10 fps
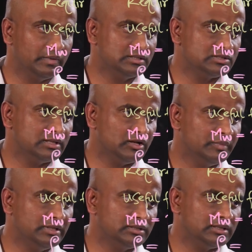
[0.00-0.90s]
So that will
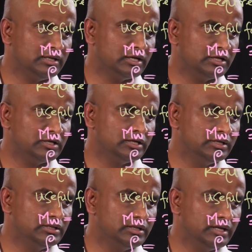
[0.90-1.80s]
be
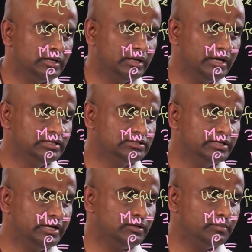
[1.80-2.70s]

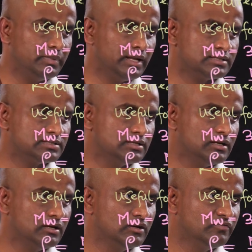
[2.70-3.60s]
388 plus
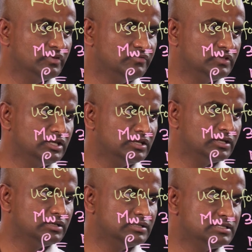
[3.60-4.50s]

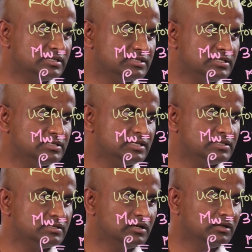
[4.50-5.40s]

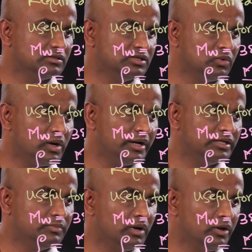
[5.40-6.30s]
1566
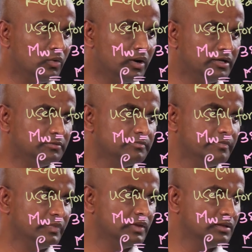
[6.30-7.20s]
divided by 1.
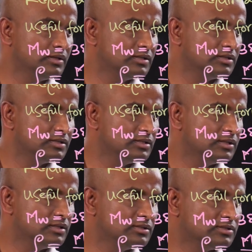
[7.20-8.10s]

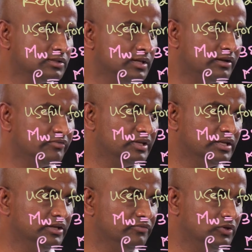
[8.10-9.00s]
So that will
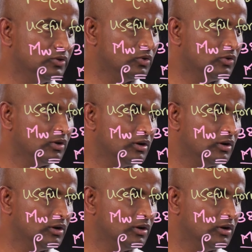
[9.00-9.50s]
give you